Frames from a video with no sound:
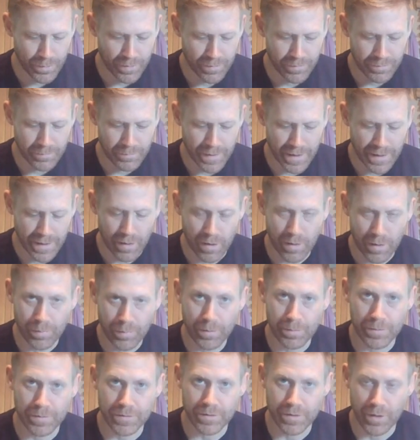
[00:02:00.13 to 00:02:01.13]
of my
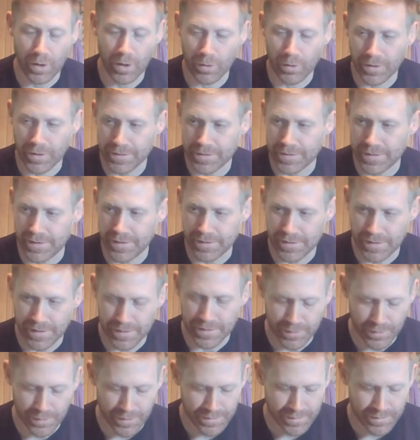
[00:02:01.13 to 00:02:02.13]
all-purpose garlic
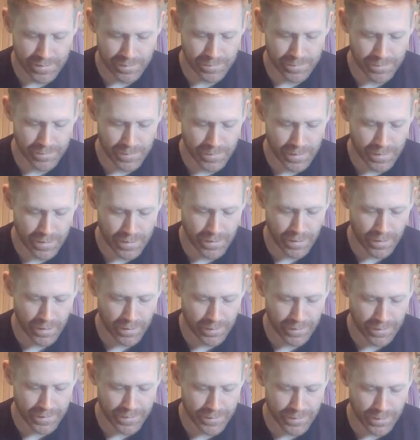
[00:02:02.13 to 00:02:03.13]
seasoning, so it has some
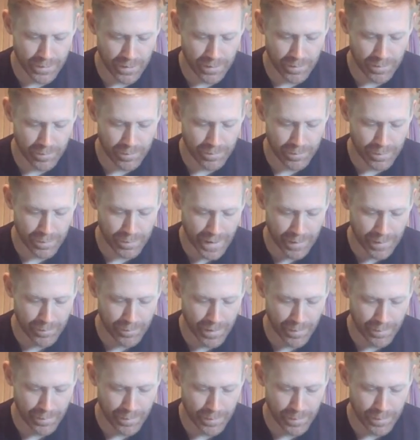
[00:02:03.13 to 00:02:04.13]
garlic, salt,
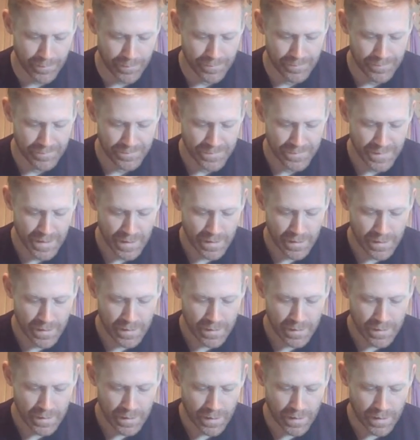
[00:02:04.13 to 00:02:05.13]
black pepper,
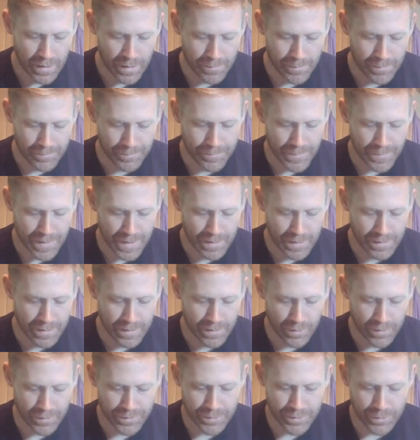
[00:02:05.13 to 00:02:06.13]
and
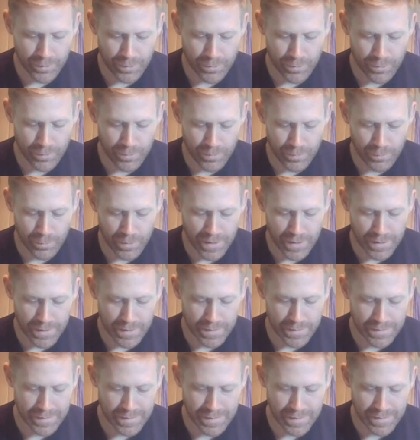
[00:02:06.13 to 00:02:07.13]
then also
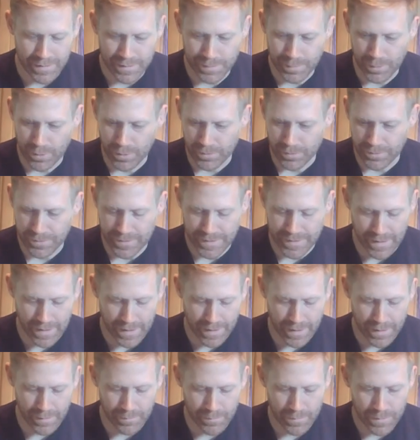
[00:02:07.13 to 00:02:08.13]
1 teaspoon of
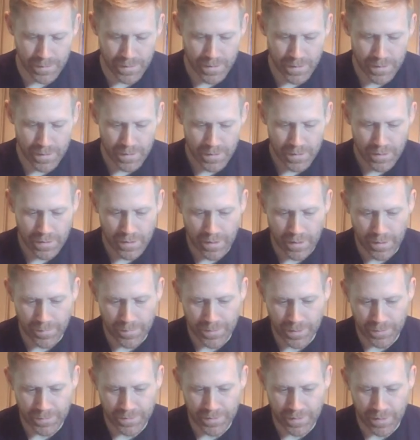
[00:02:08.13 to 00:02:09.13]
thyme.
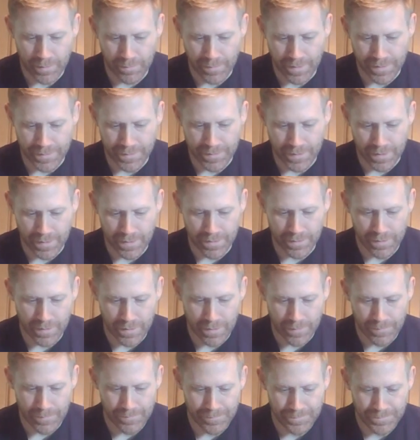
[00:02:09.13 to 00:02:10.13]
So I'm just going to mix that in
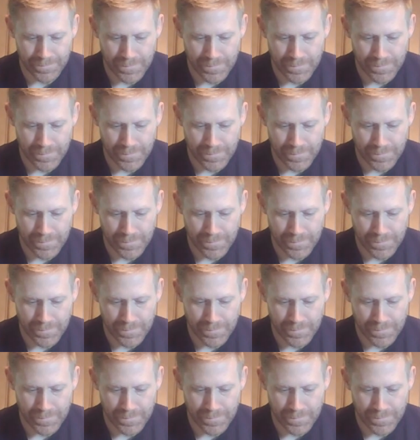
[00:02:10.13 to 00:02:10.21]
there.